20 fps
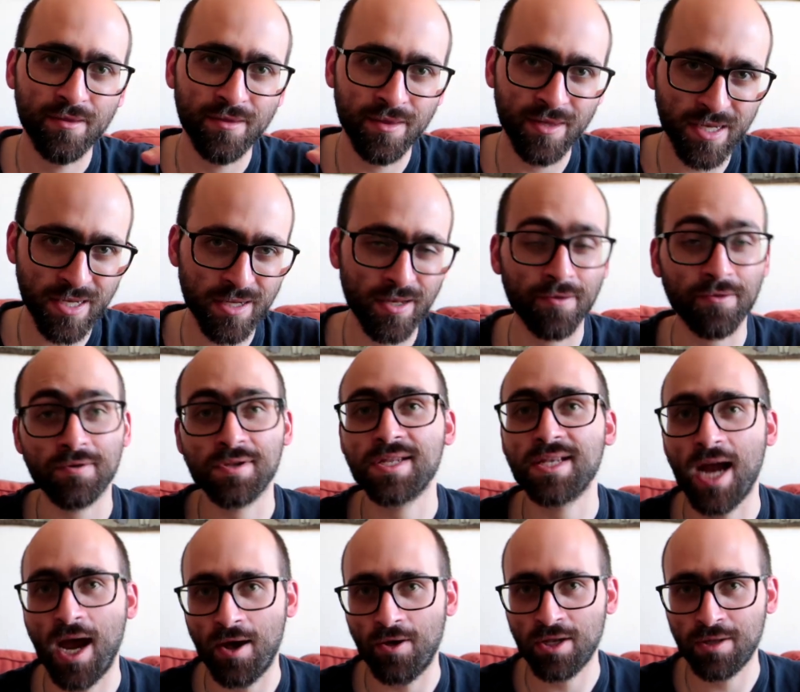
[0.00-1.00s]
these other
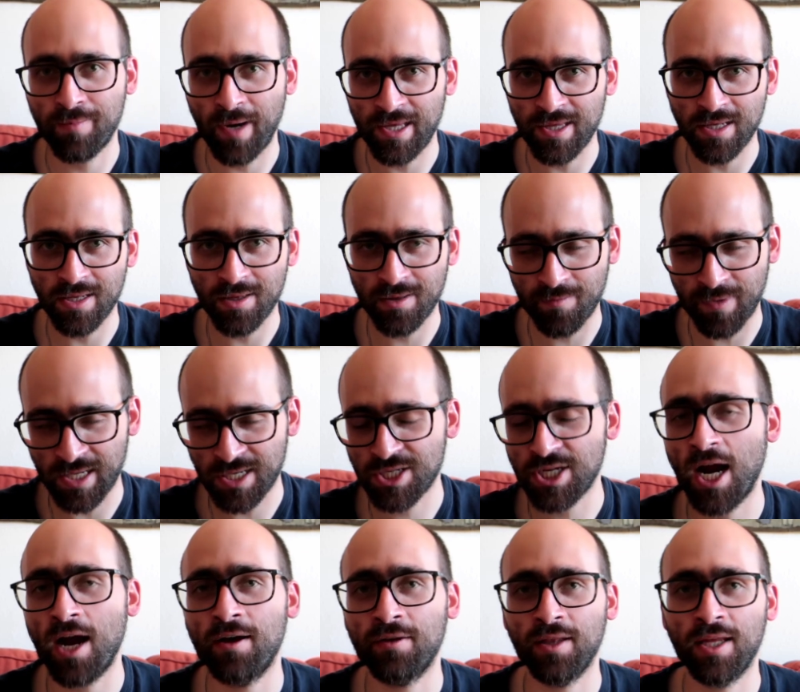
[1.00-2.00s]
styles, by these this
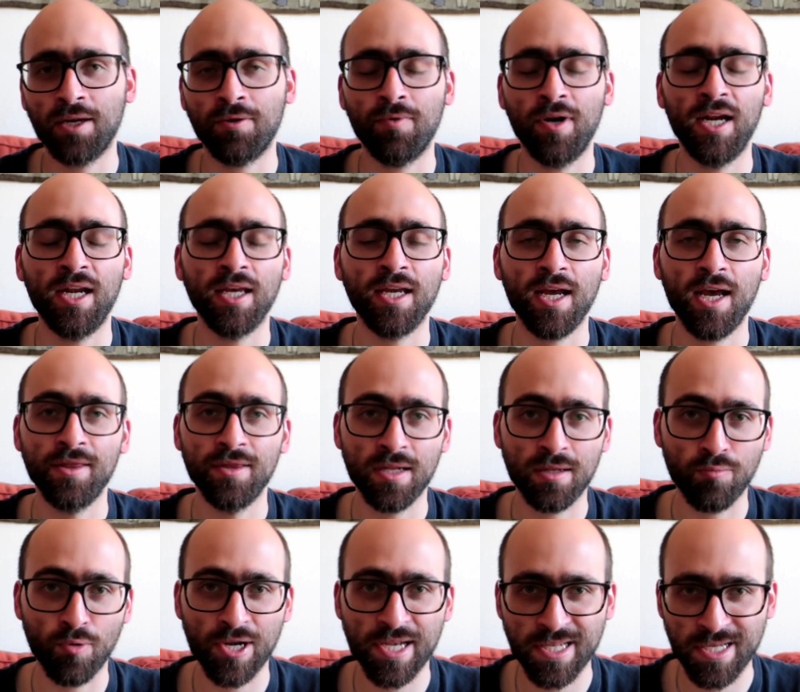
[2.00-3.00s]
childlike writing and
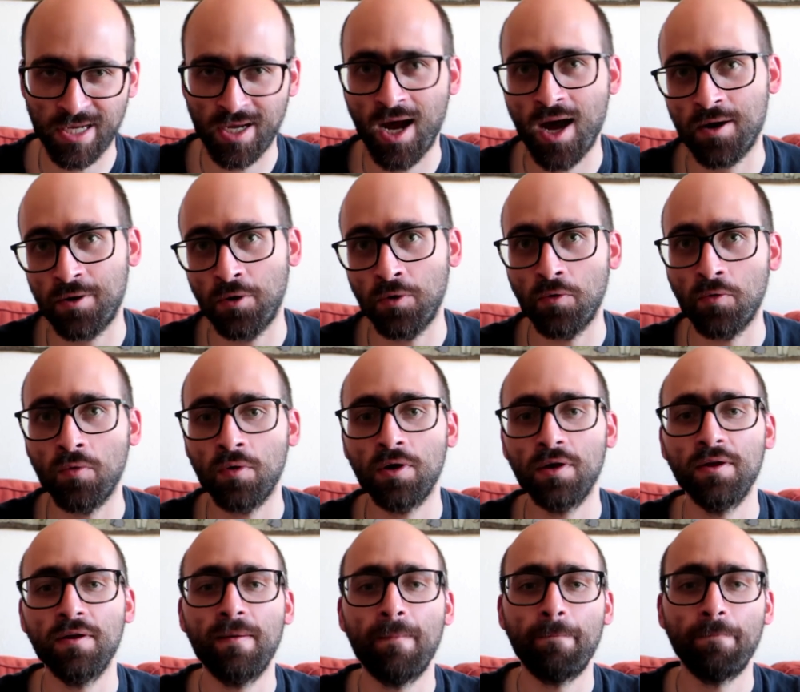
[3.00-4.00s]
this more staccato,
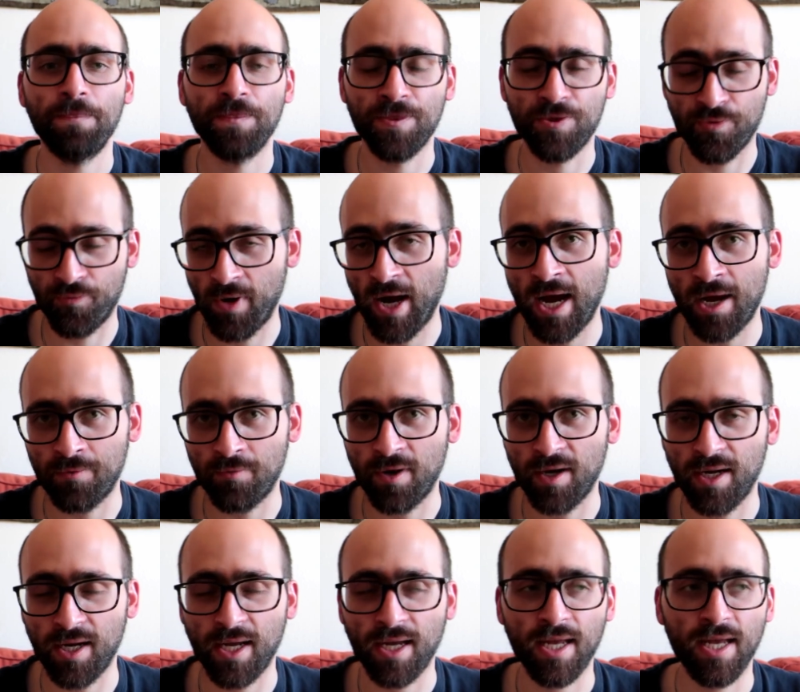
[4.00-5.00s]
dry
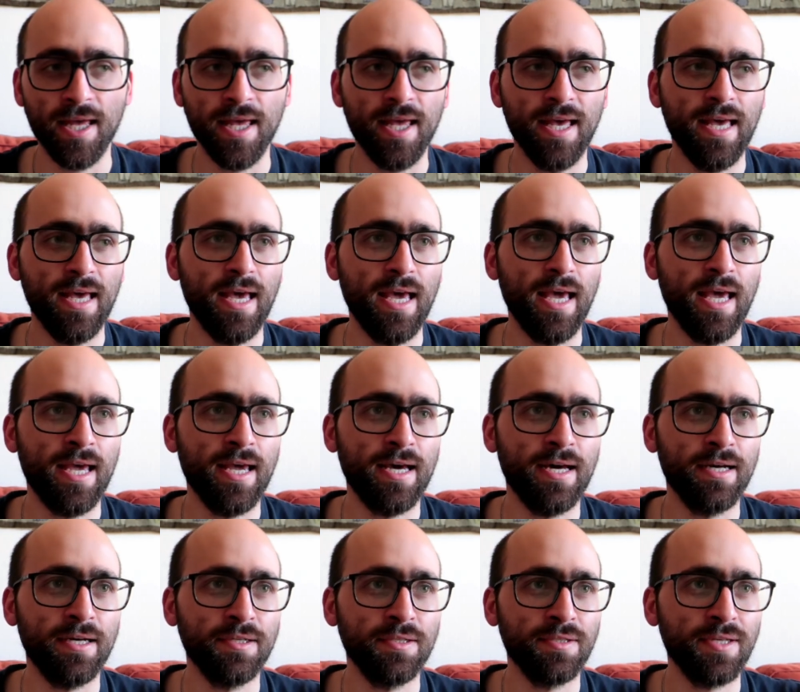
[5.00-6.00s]
writing.
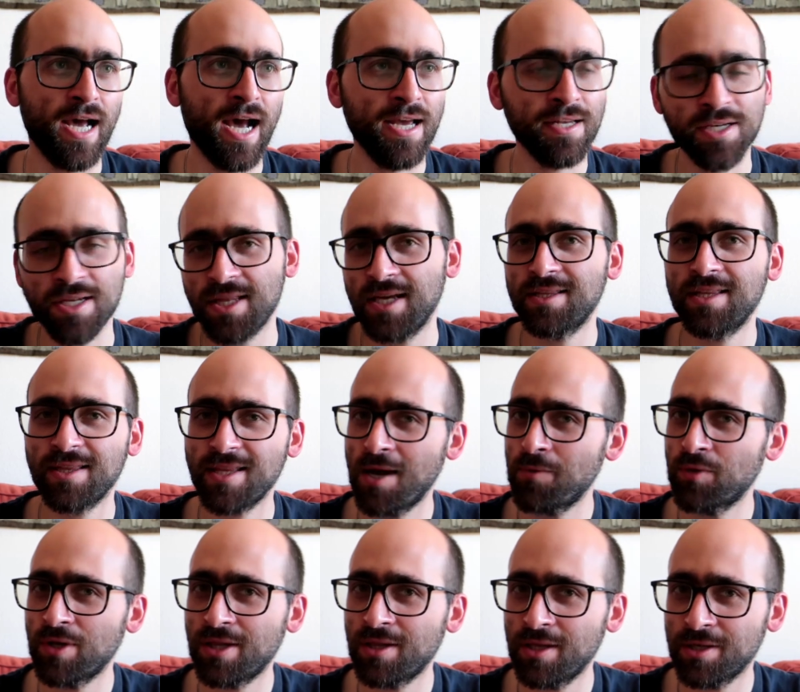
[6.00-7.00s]
And I just thought that
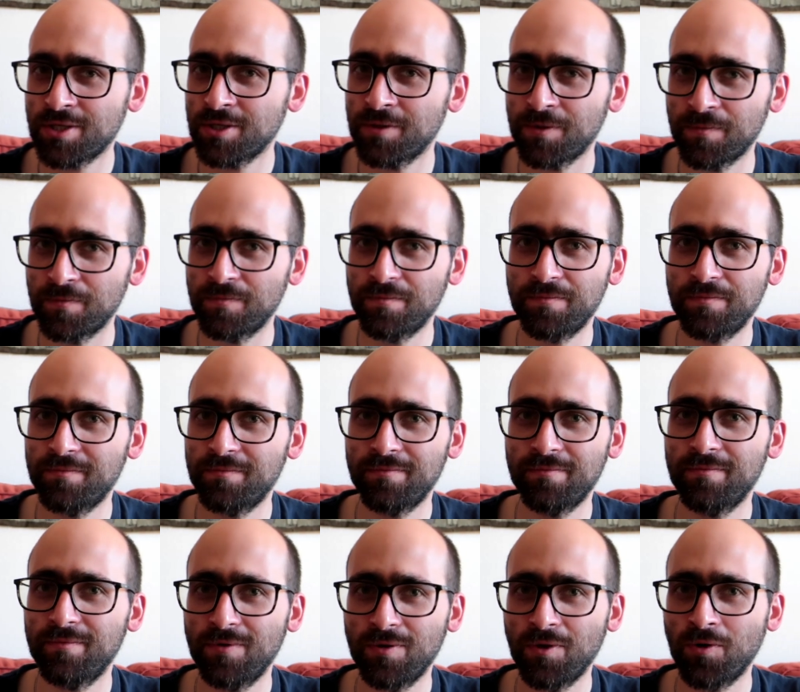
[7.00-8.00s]
that was such a
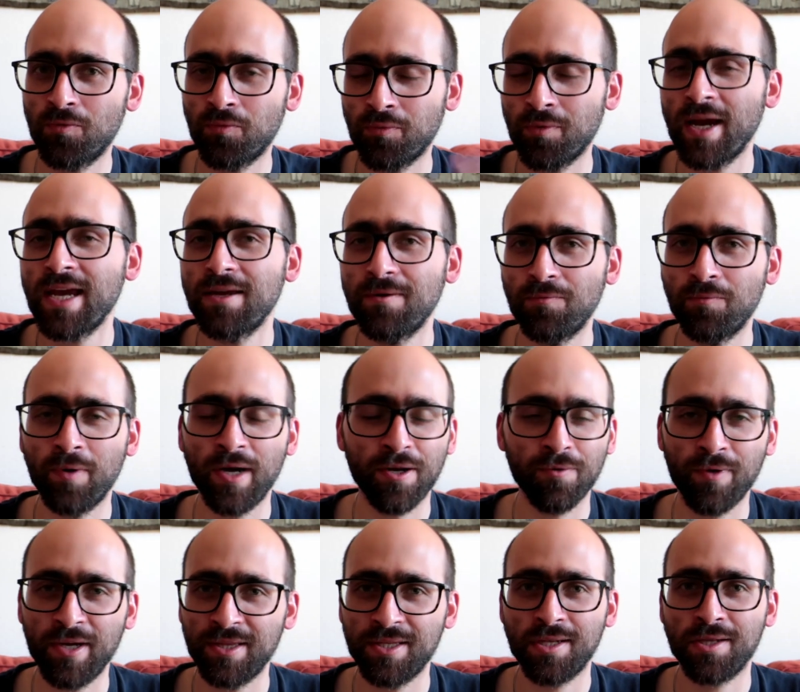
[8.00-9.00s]
great way
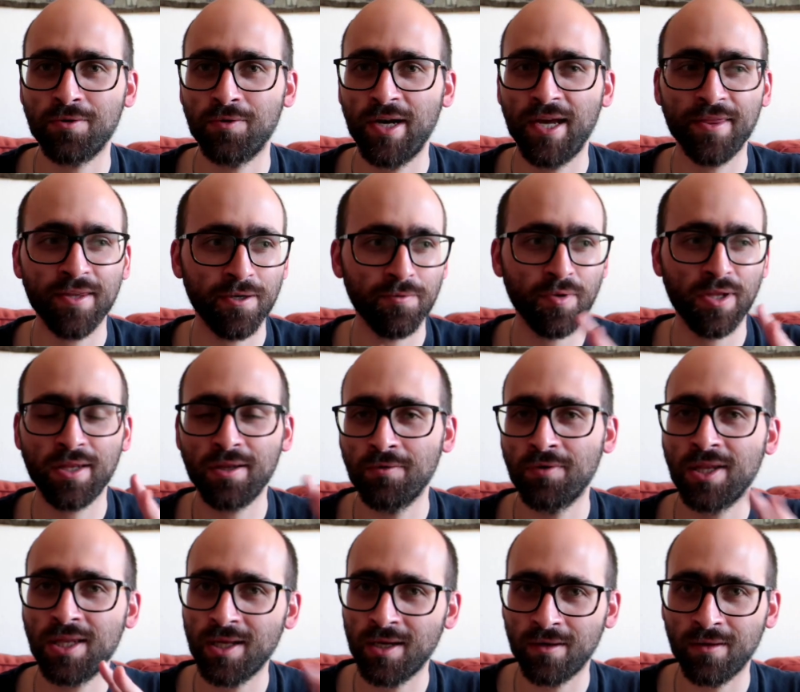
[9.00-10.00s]
to write the story. I thought it was so
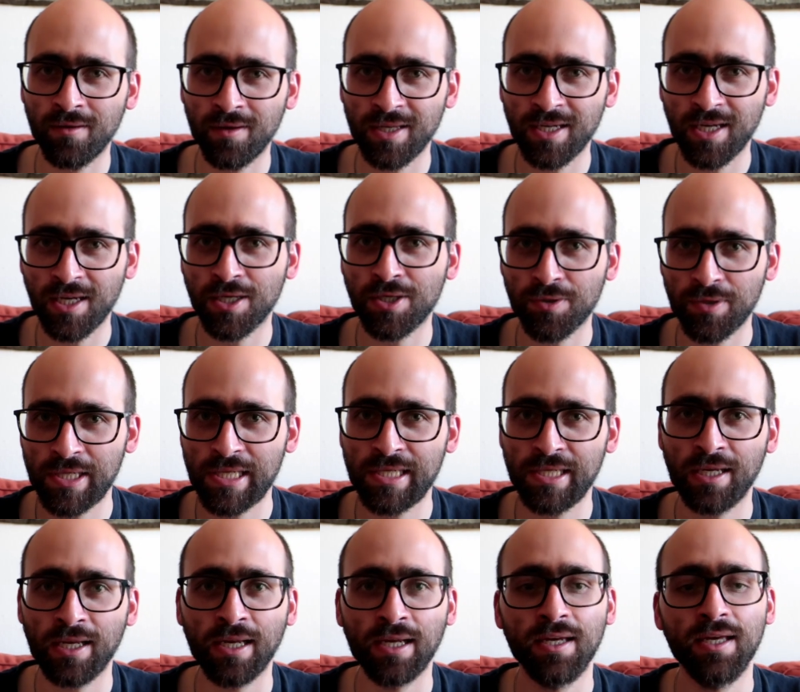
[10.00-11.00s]
subtle and
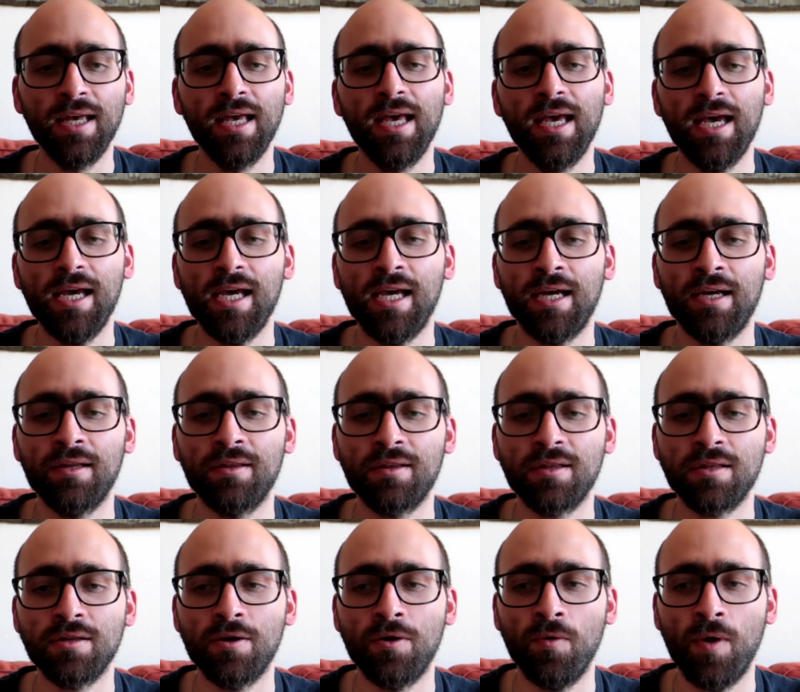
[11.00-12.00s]
interesting. And
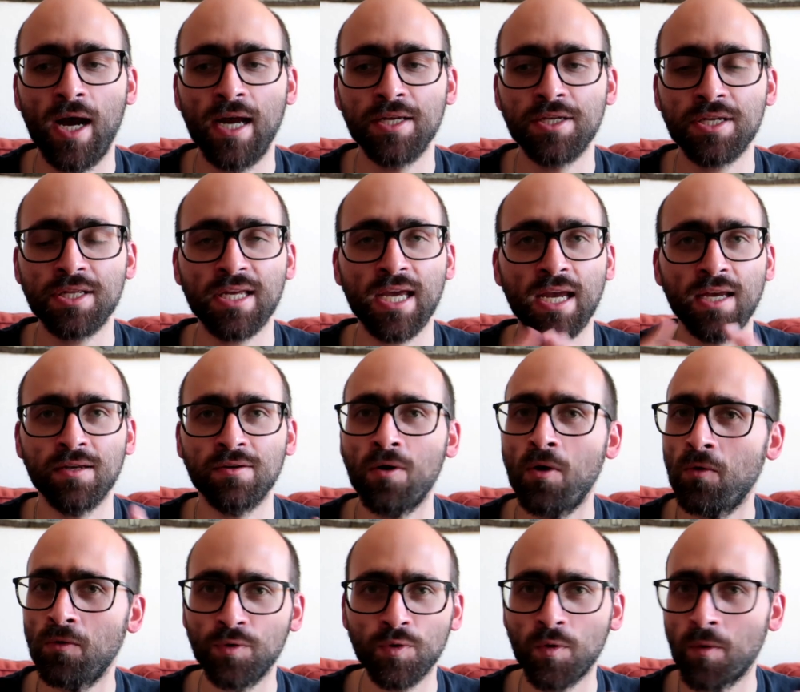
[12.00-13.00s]
so I just gained a
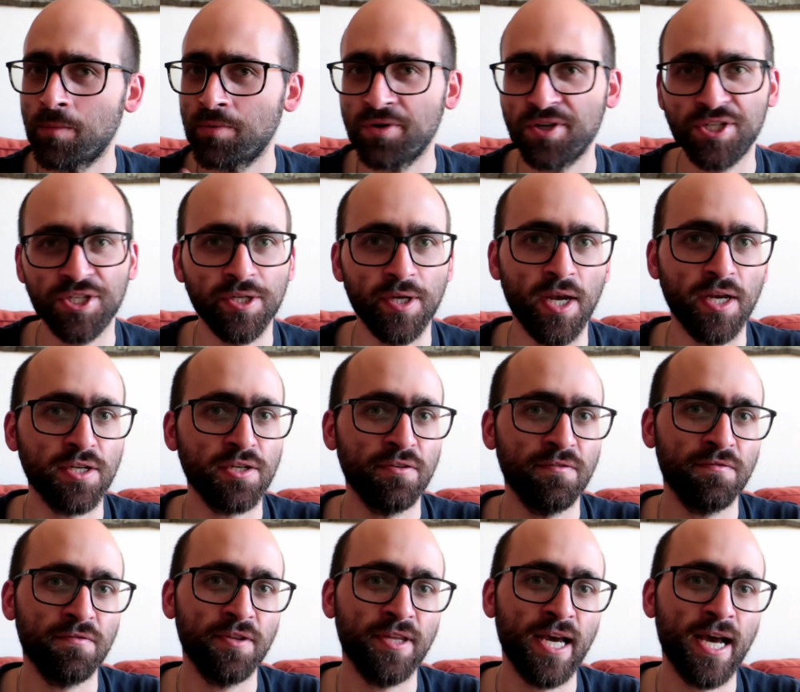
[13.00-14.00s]
whole new
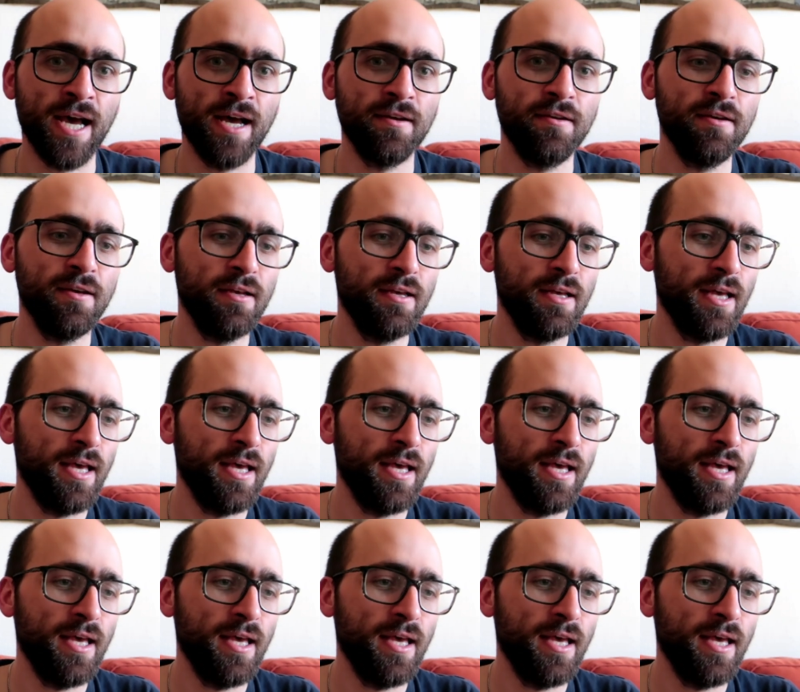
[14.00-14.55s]
appreciation for that.